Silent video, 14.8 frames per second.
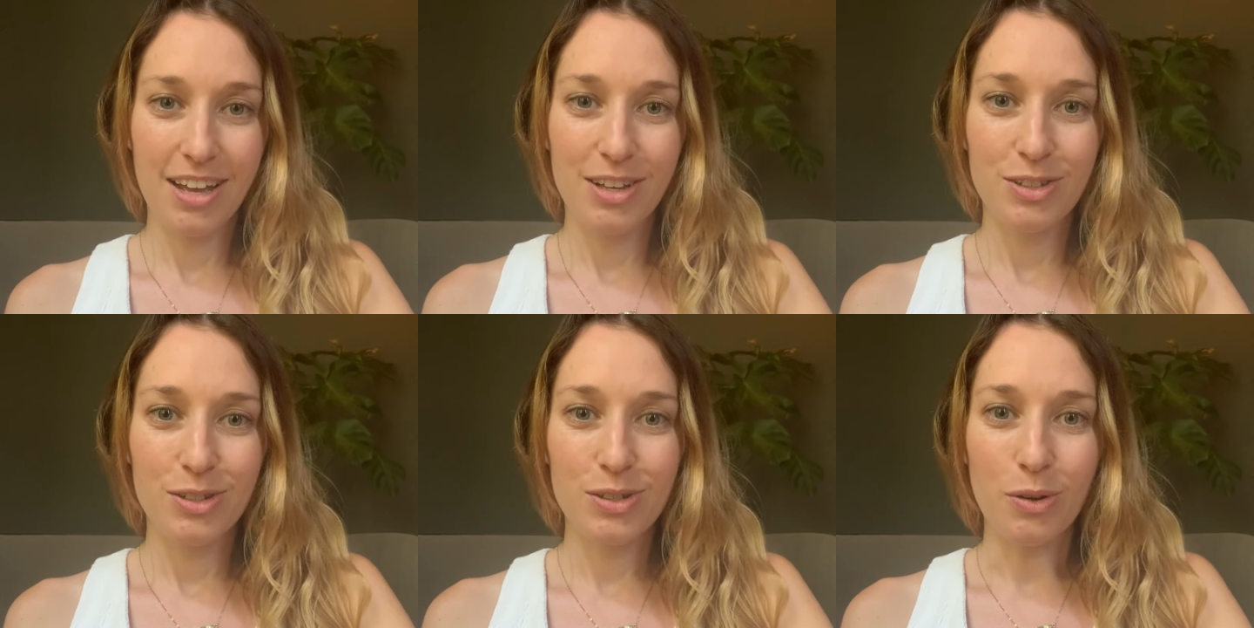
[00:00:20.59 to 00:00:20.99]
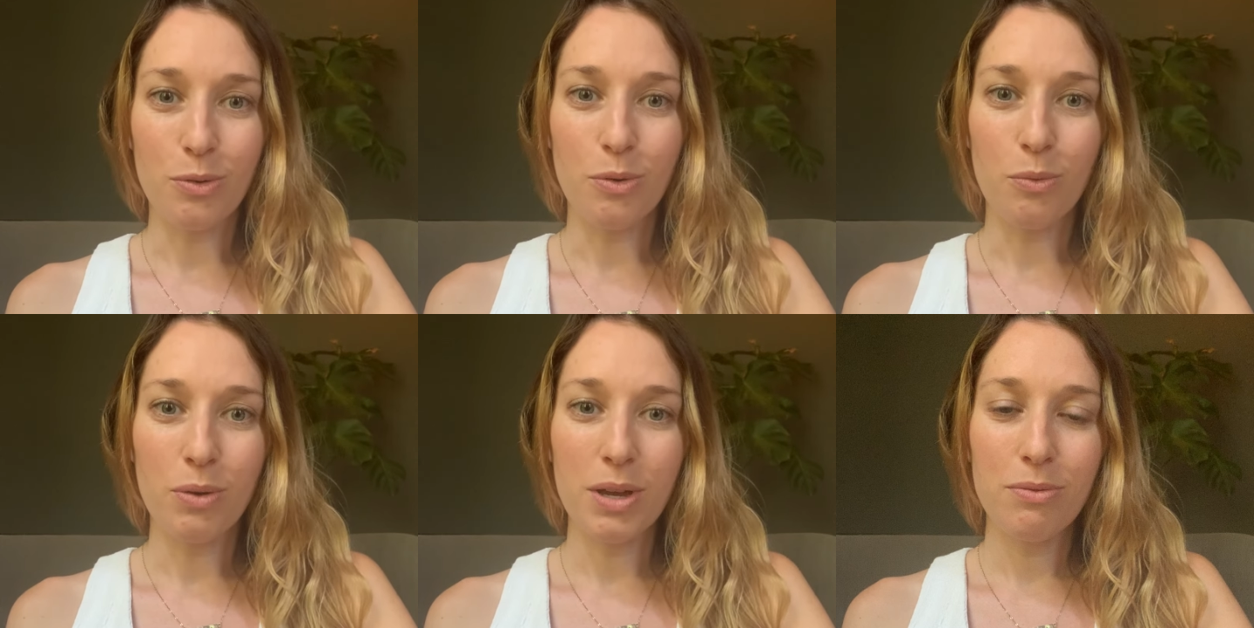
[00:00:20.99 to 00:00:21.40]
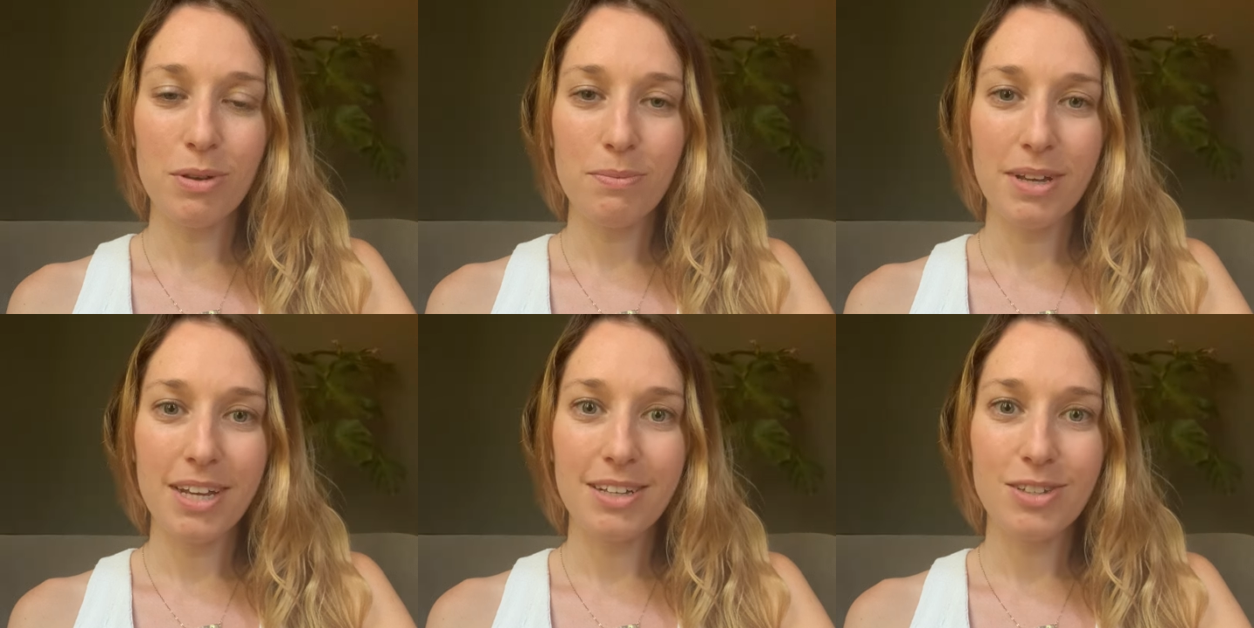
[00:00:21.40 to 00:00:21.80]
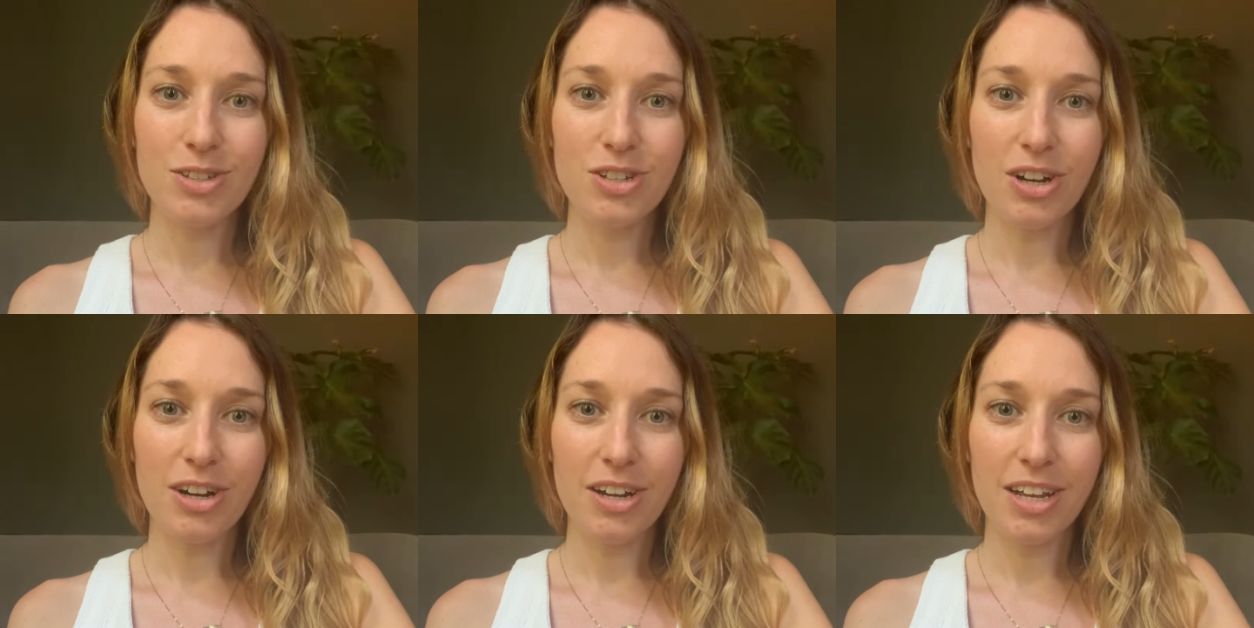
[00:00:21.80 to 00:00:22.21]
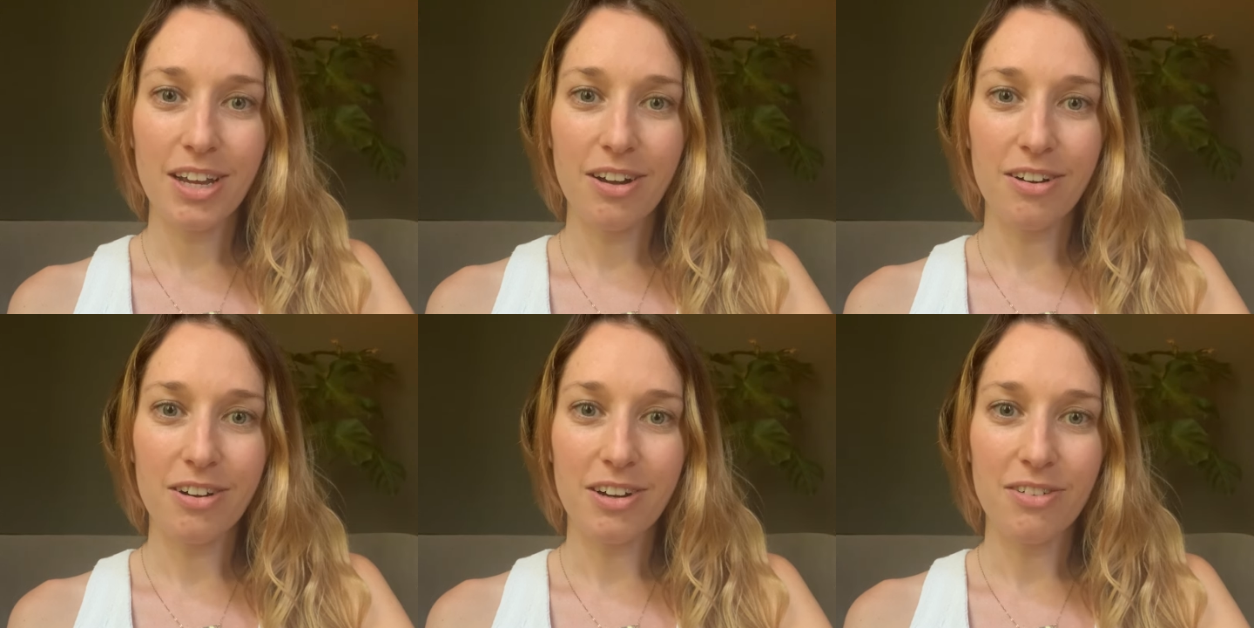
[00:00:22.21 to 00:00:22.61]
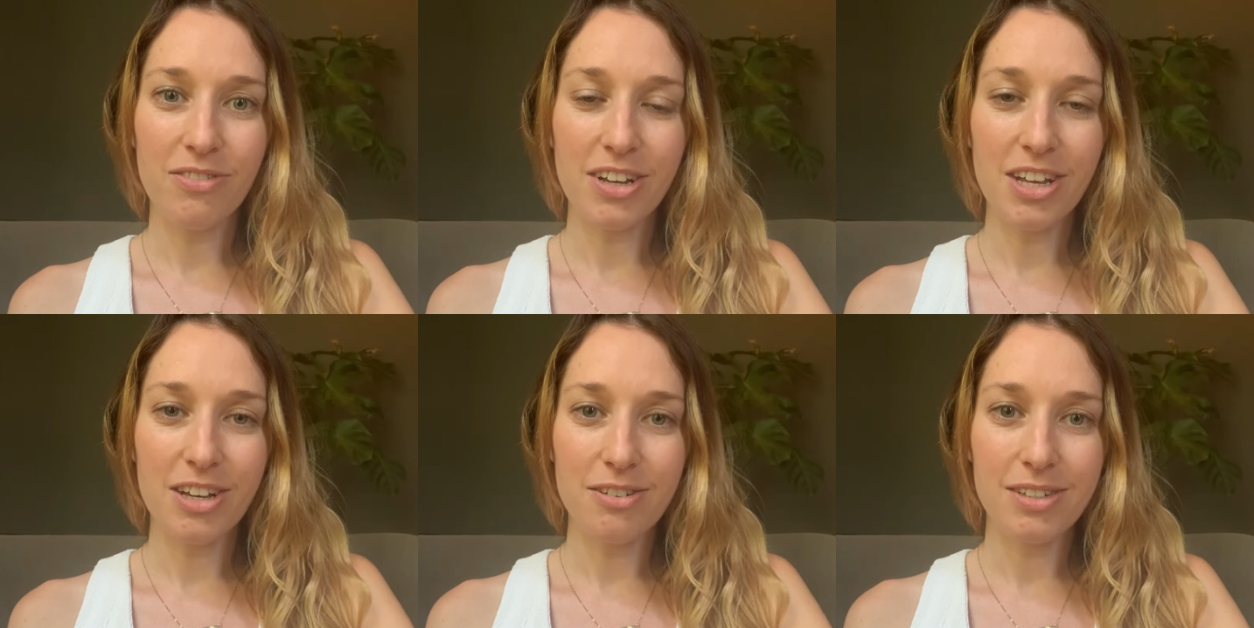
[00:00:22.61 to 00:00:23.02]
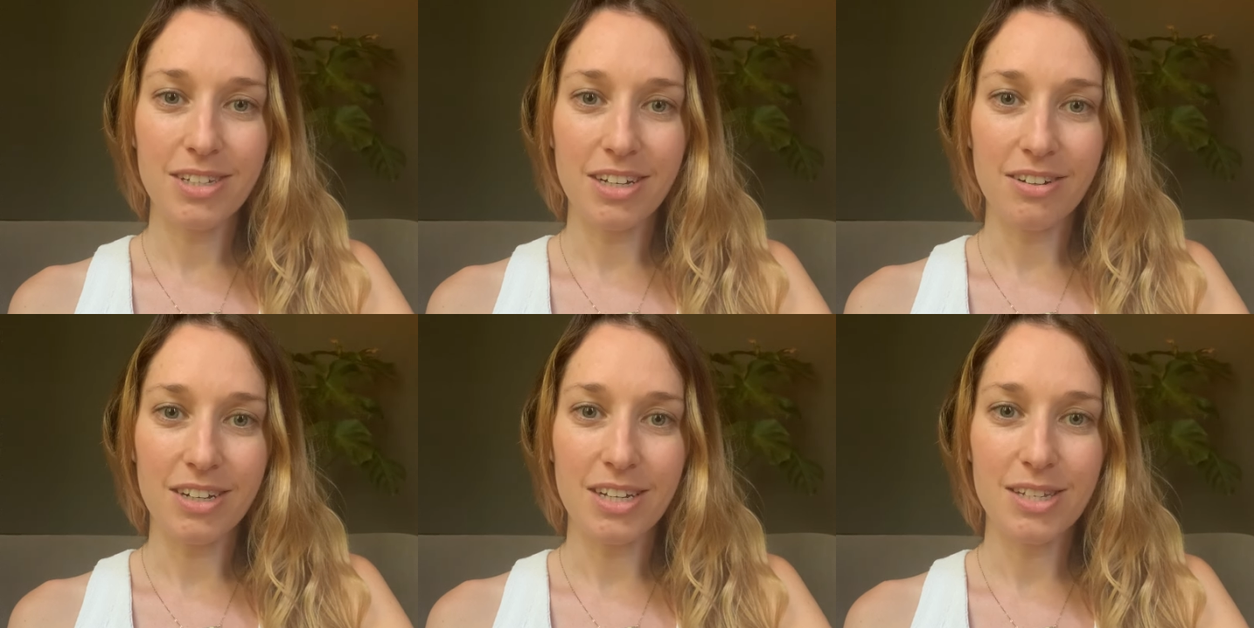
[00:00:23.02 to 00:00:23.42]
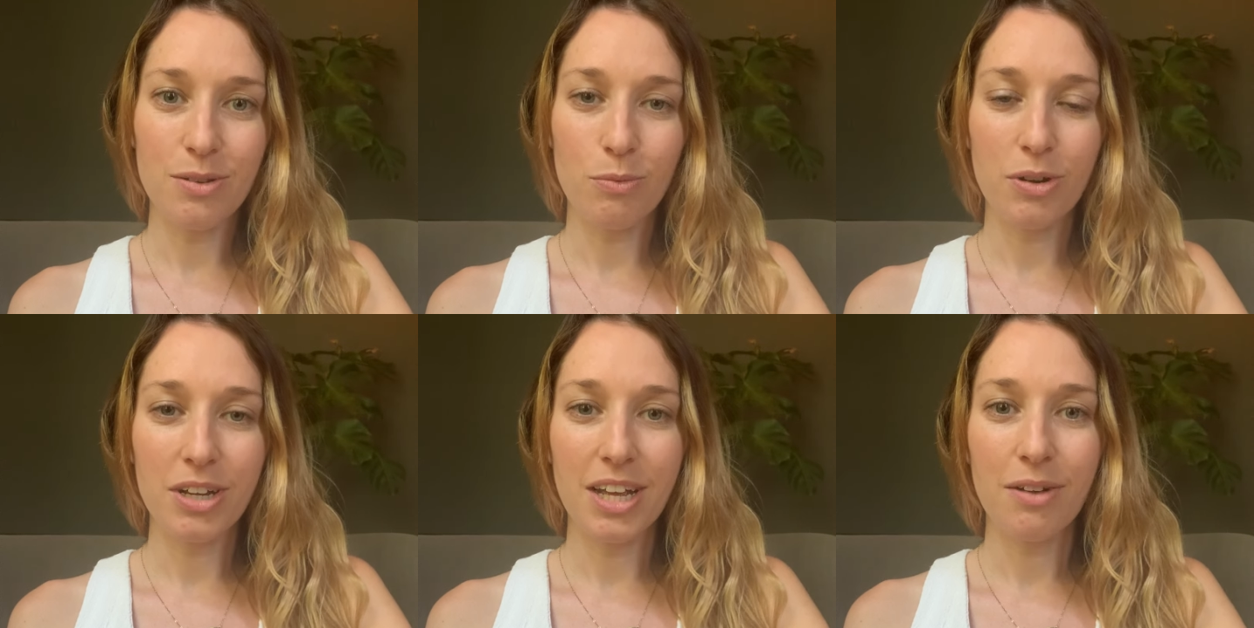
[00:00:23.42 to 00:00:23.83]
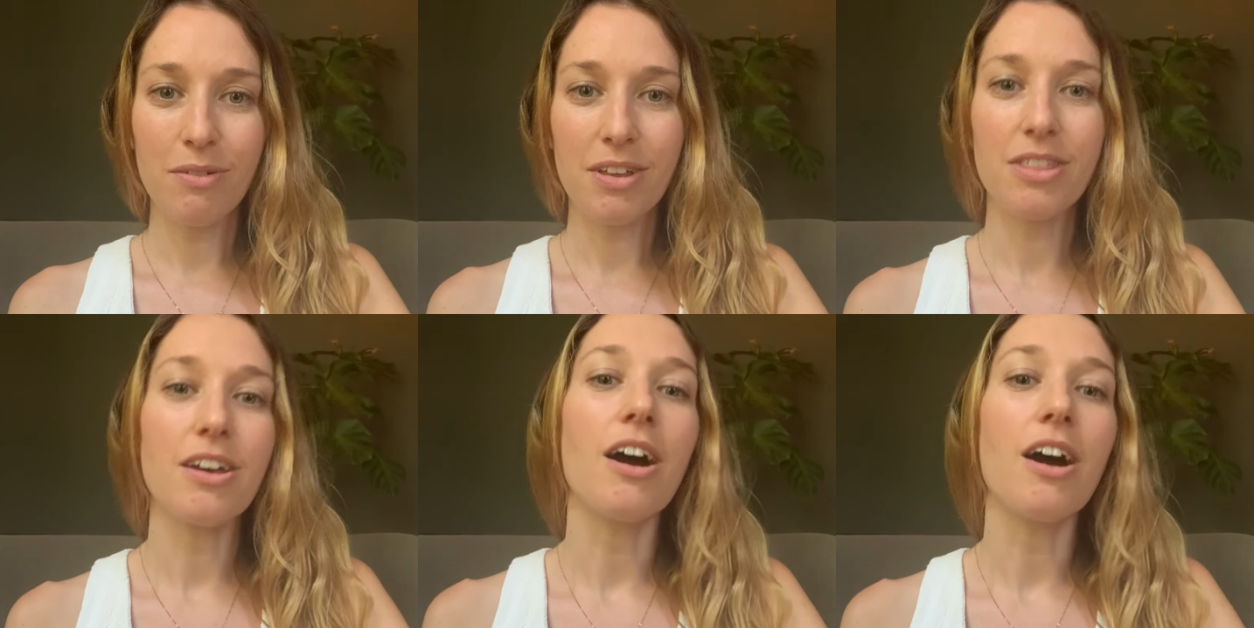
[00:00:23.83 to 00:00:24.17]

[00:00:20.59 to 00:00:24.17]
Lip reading: So we will be starting our video series working with